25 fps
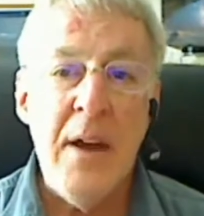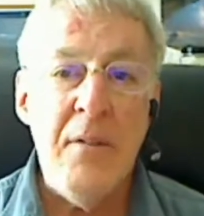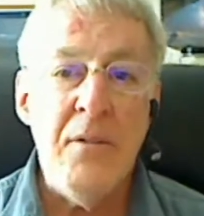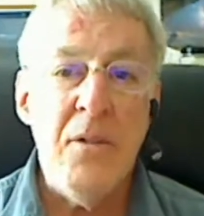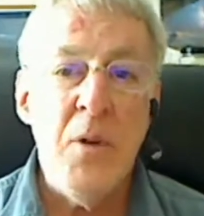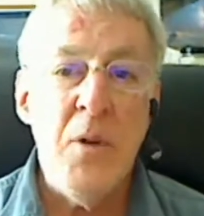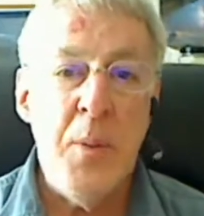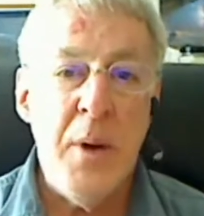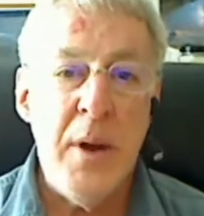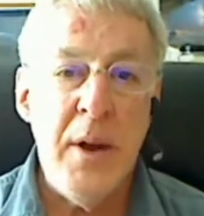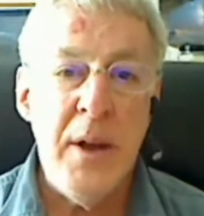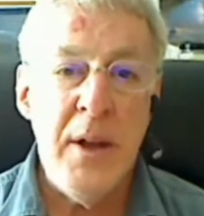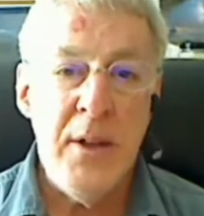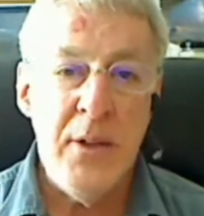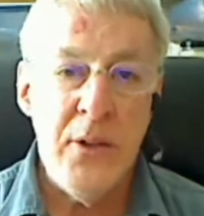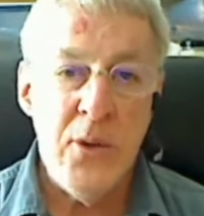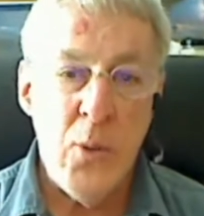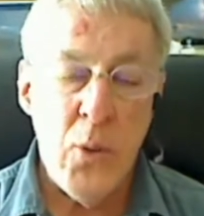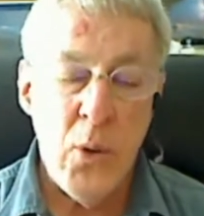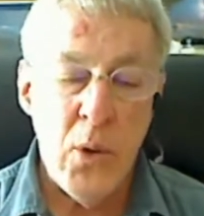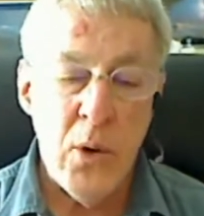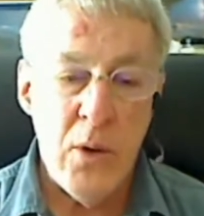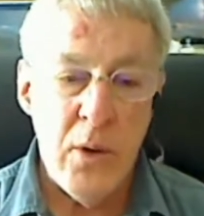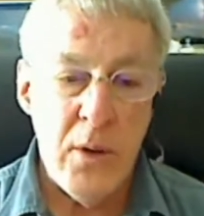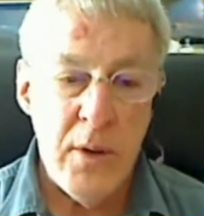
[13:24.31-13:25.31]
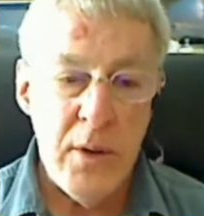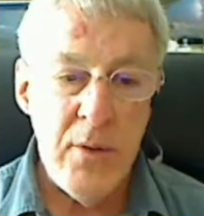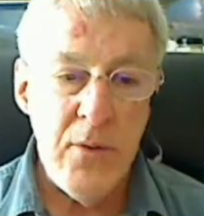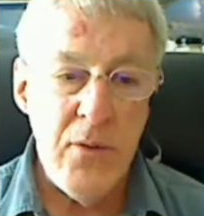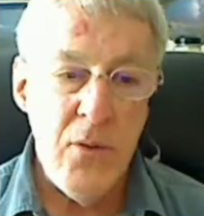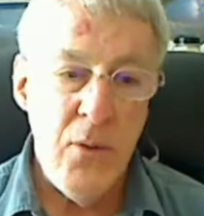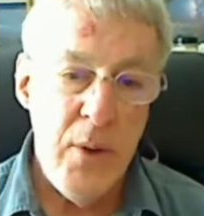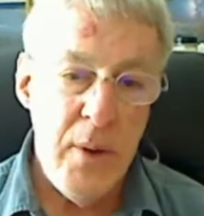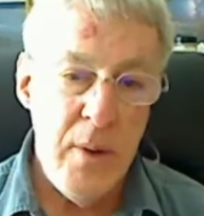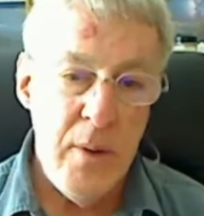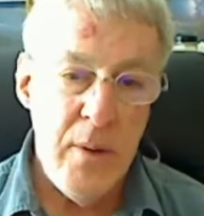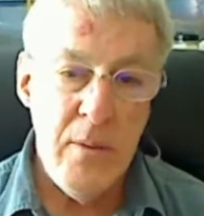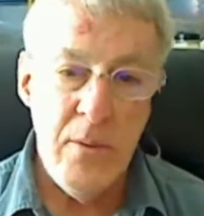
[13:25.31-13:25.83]
everybody in the world
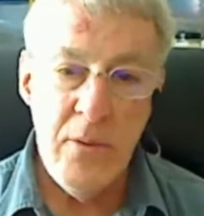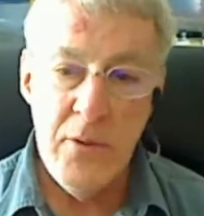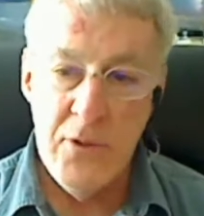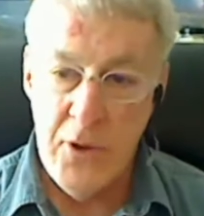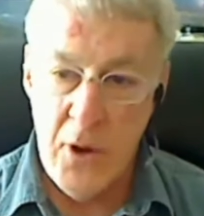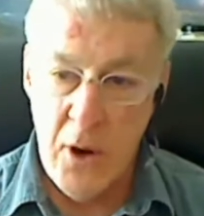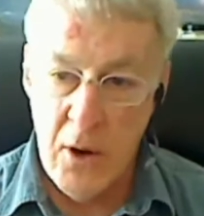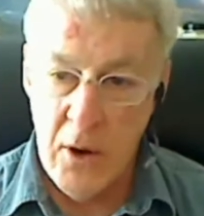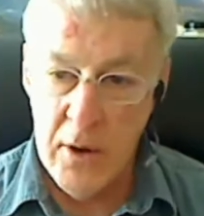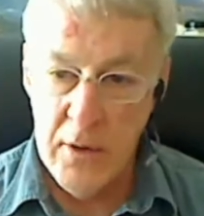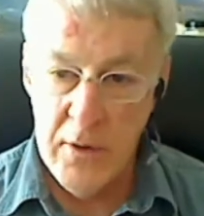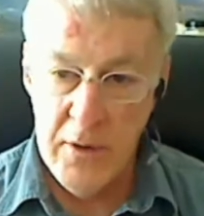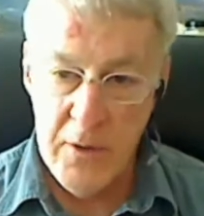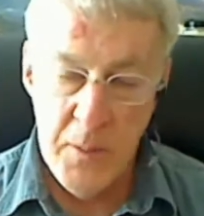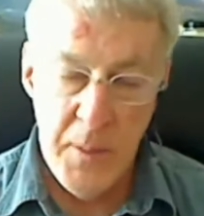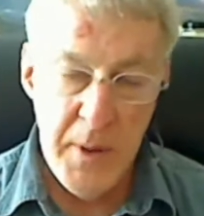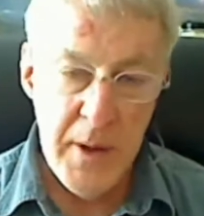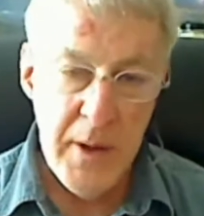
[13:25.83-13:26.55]
if we charge,